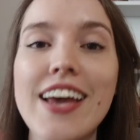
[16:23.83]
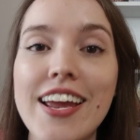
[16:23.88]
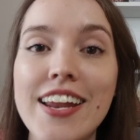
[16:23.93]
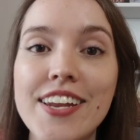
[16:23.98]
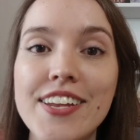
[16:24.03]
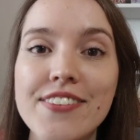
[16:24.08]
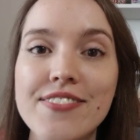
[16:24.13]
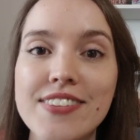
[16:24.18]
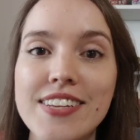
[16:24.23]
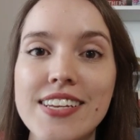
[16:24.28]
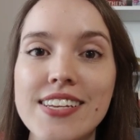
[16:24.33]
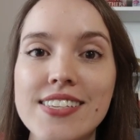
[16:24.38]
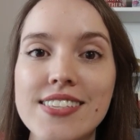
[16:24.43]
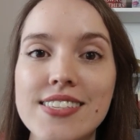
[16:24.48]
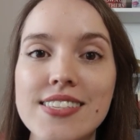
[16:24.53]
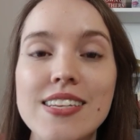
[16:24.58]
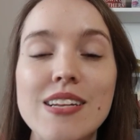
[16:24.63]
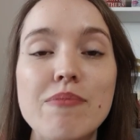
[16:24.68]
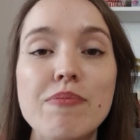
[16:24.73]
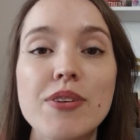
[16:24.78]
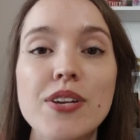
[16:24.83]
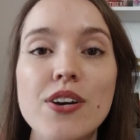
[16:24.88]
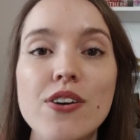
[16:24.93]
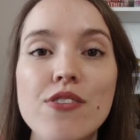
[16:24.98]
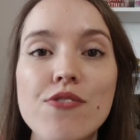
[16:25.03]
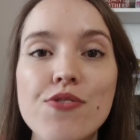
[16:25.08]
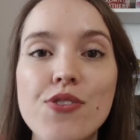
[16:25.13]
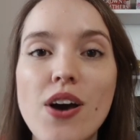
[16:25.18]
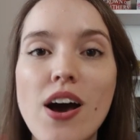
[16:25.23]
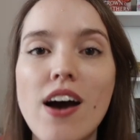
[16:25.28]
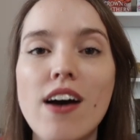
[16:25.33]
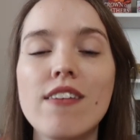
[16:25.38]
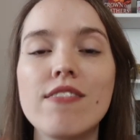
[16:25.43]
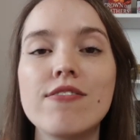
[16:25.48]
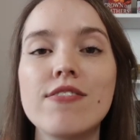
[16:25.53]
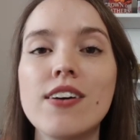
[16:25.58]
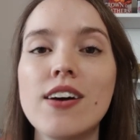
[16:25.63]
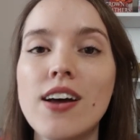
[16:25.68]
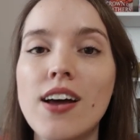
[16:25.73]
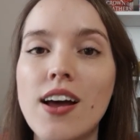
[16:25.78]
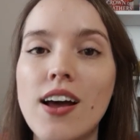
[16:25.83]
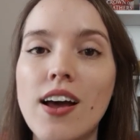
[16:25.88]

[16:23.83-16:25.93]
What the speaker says: any of this. Let me know if you have